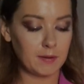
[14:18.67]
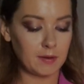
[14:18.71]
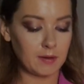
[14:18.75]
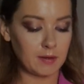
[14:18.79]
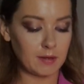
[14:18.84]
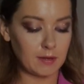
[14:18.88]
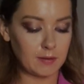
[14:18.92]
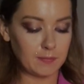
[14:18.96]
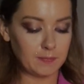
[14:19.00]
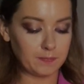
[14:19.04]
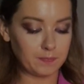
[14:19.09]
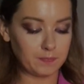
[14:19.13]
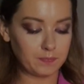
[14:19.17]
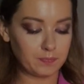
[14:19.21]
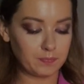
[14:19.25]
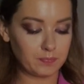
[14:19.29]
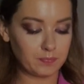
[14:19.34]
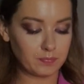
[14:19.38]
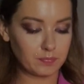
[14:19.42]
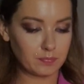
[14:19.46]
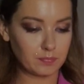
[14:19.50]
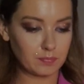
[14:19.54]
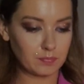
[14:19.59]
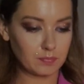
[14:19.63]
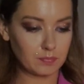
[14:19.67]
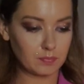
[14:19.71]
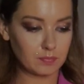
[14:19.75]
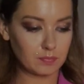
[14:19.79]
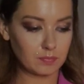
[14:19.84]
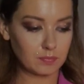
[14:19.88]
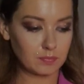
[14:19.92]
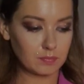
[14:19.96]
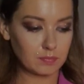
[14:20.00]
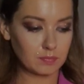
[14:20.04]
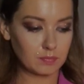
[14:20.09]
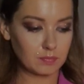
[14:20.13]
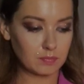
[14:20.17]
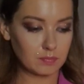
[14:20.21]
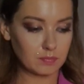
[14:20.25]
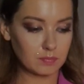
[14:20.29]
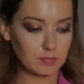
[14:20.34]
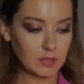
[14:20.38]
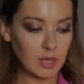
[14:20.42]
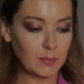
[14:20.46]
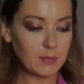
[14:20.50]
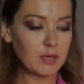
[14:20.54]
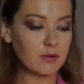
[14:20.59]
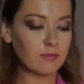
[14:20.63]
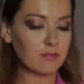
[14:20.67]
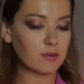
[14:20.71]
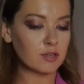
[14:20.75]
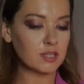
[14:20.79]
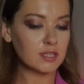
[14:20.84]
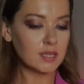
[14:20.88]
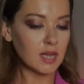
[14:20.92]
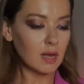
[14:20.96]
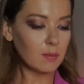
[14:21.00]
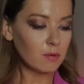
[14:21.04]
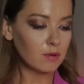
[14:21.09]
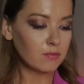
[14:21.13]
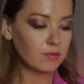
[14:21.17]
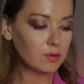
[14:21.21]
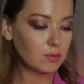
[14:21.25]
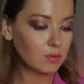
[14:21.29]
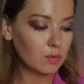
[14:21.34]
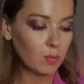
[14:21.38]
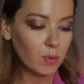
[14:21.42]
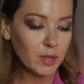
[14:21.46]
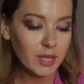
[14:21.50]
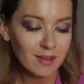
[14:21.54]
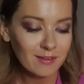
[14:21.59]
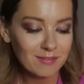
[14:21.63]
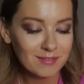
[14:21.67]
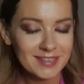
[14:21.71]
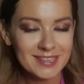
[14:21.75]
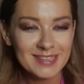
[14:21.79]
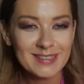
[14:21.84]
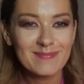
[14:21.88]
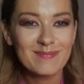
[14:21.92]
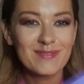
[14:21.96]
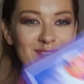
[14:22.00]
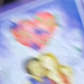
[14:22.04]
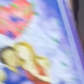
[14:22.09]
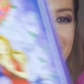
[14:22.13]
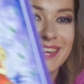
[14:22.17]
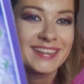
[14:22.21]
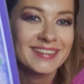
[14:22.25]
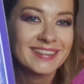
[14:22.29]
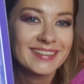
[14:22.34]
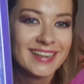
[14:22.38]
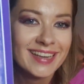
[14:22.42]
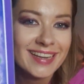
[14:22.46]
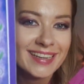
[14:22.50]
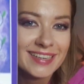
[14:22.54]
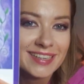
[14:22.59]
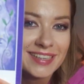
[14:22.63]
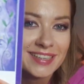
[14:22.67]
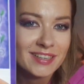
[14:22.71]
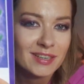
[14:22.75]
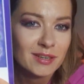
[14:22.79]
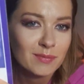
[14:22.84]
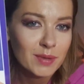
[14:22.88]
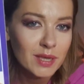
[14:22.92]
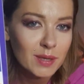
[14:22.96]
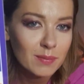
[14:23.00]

I mean, for some of you, we have this pregnant lady here.